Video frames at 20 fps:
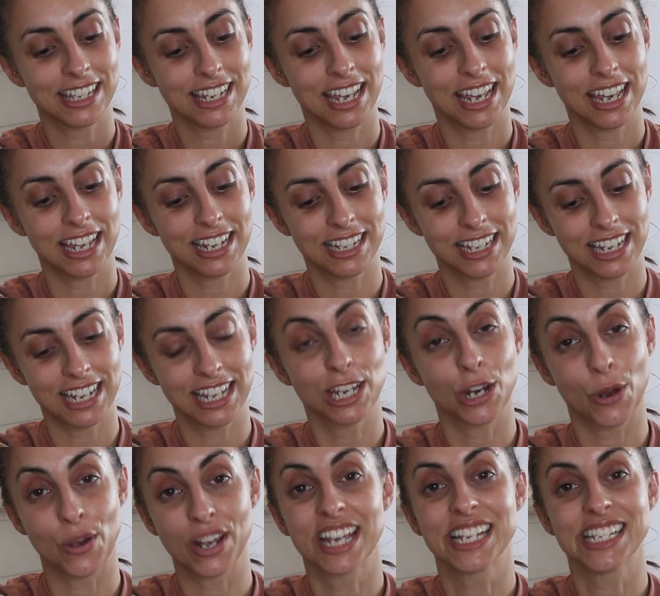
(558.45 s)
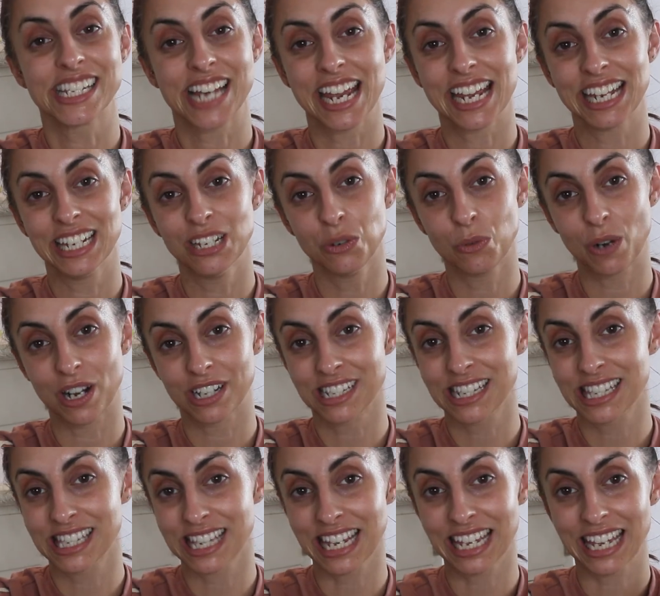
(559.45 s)
it, it, you know, it can take a little while to
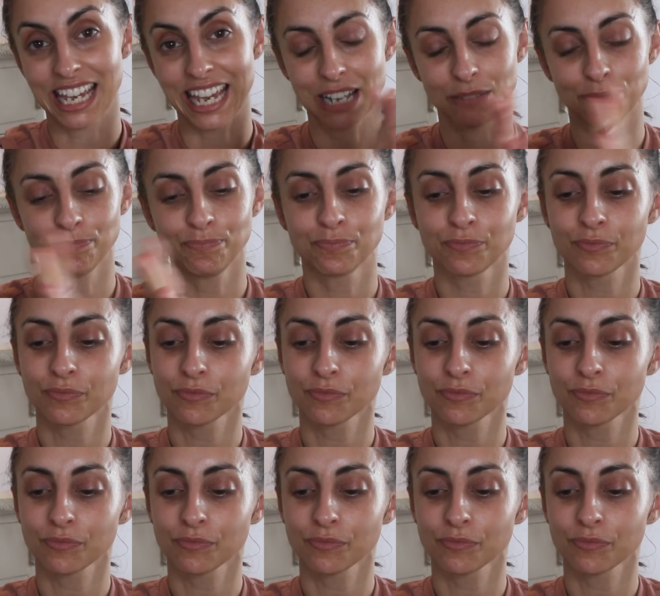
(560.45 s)
sink in.